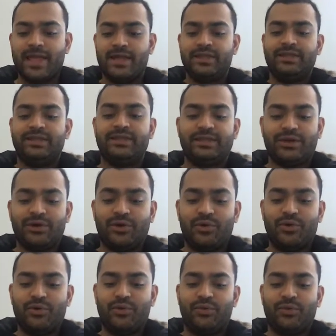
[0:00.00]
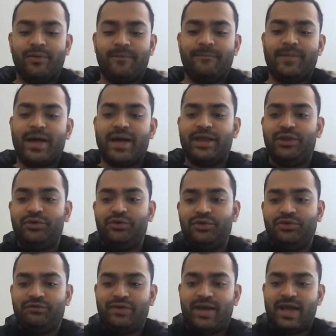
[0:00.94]
So I know
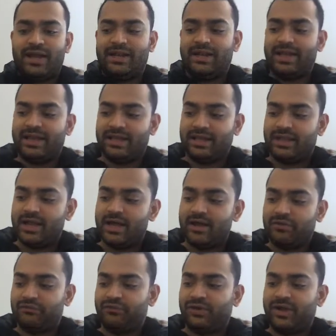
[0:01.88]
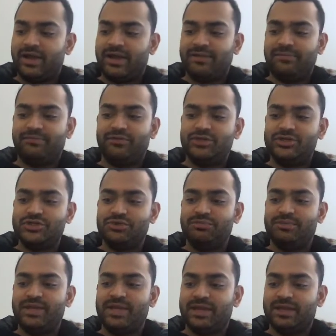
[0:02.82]
you've had like a lot of time to
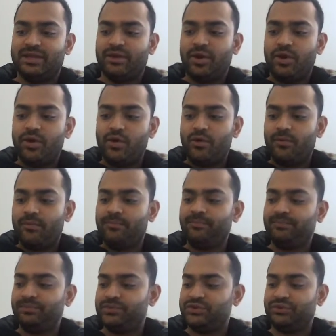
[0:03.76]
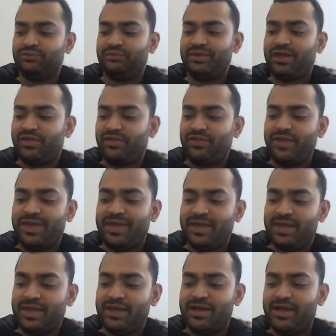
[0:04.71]
be at home, do
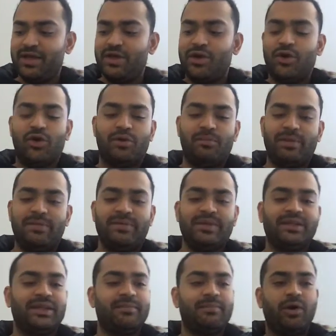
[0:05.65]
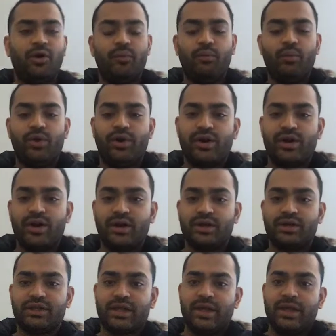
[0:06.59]
nothing, or maybe some
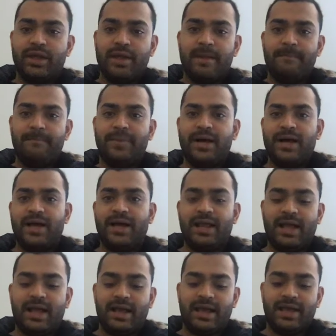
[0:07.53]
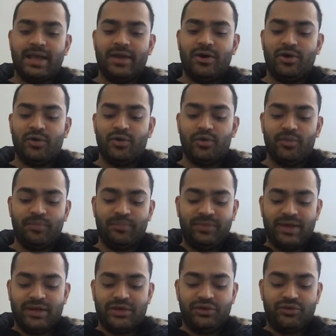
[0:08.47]
homeworks, but I hope
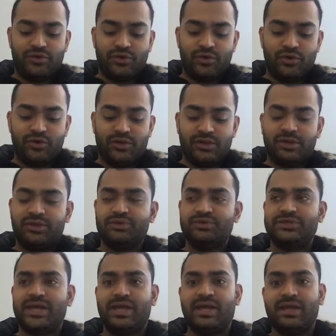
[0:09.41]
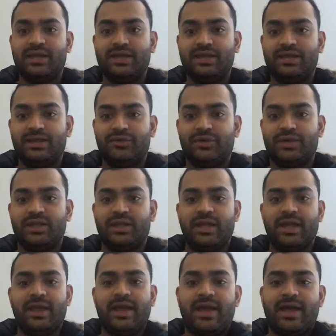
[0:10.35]
that you're also taking it
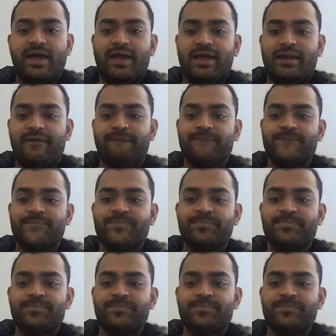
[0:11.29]
seriously and